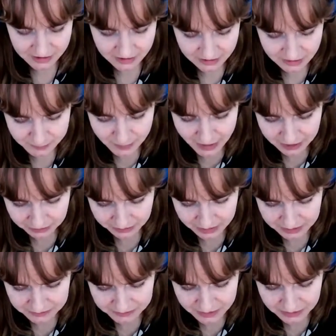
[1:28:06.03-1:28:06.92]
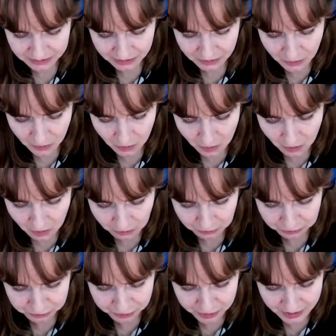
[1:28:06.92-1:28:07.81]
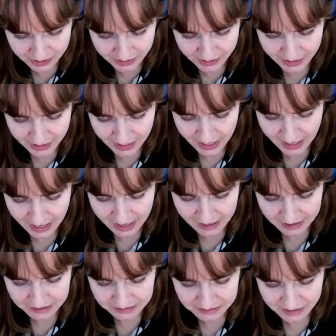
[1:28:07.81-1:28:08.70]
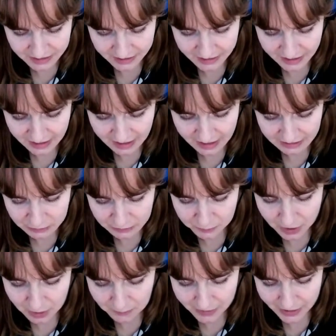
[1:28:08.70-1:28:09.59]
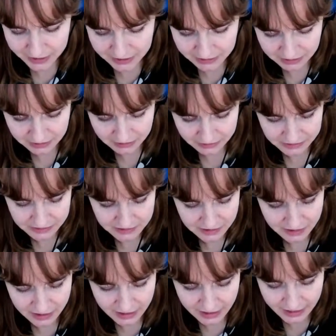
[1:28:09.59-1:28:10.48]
Did he expand on his vision of housing as a public good?